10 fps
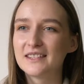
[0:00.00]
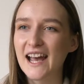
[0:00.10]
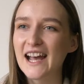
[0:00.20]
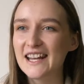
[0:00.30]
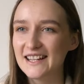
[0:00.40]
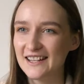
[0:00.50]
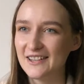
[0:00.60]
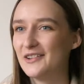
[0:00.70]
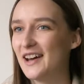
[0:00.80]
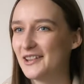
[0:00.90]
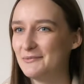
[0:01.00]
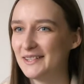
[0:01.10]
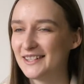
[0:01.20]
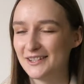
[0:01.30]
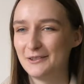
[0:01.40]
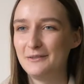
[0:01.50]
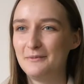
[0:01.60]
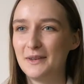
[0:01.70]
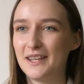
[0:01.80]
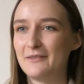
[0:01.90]
tiny little elements to
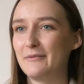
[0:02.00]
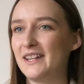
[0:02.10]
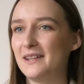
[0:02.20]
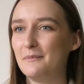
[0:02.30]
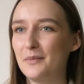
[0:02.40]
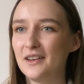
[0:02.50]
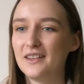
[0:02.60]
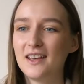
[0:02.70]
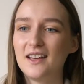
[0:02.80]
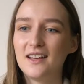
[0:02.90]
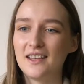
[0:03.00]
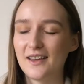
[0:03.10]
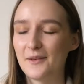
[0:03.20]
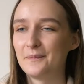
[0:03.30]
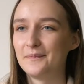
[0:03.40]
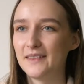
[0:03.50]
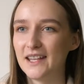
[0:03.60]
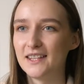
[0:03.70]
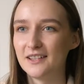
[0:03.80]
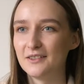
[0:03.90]
make your wedding, but yeah,
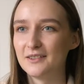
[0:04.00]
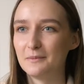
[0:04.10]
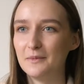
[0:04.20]
I think those are